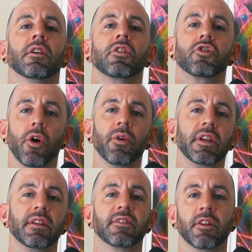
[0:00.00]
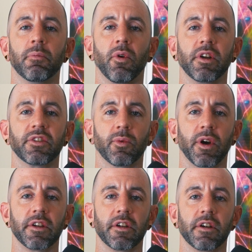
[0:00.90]
growing it to the point to
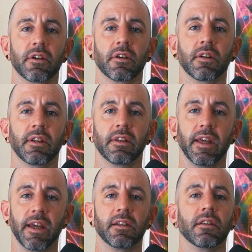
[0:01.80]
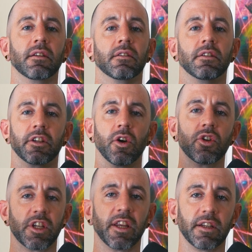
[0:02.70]
where you're then
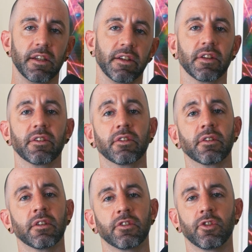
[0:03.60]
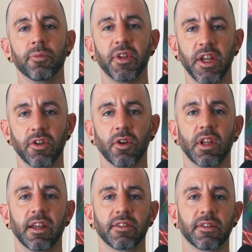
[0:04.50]
negotiating deals to obtain your own
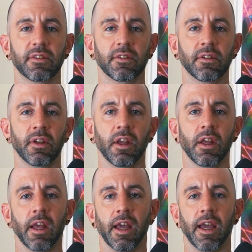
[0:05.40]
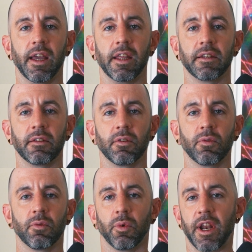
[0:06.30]
license. And
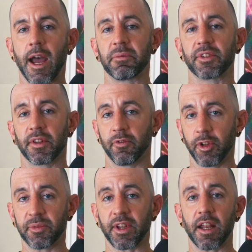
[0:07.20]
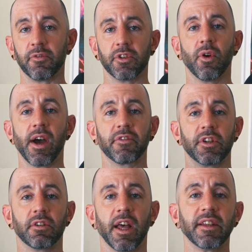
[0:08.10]
what happens on the flip side, if you go after
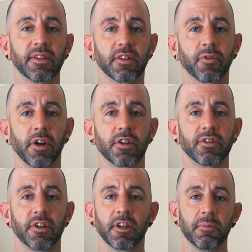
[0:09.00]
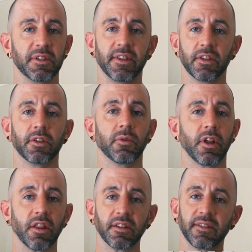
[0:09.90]
your license first, you're going to be dealing with
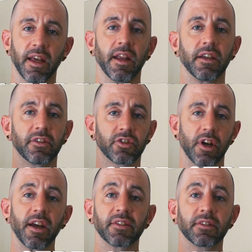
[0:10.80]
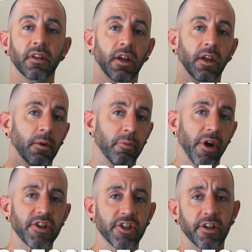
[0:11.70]
all this headache, stress,
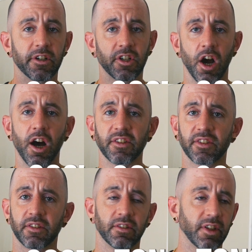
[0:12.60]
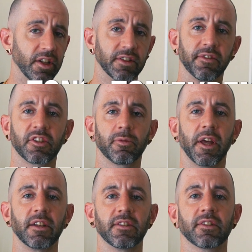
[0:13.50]
pressure, cost, tons of
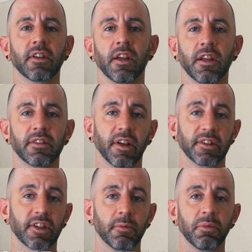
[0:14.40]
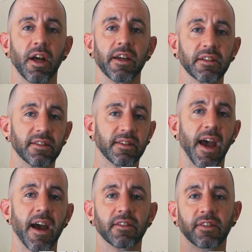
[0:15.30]
expense, tons of compliance,
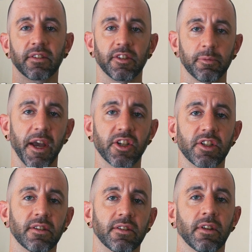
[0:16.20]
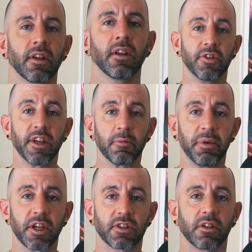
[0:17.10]
tax, inspections. You get the
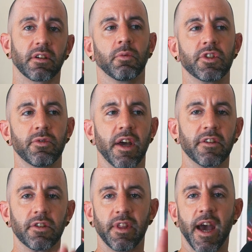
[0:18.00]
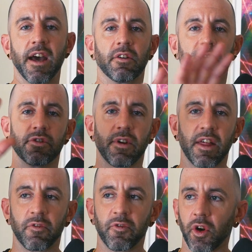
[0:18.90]
picture. Would you rather do that, or would you
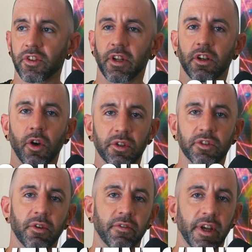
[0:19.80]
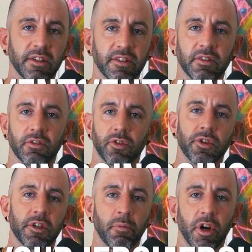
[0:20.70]
rather focus on going to events,
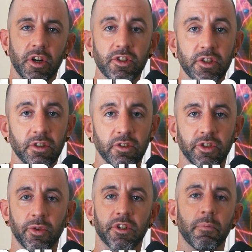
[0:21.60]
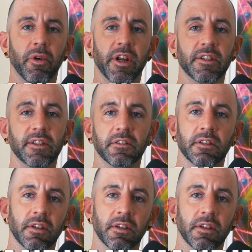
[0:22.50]
doing your merch, doing your branding,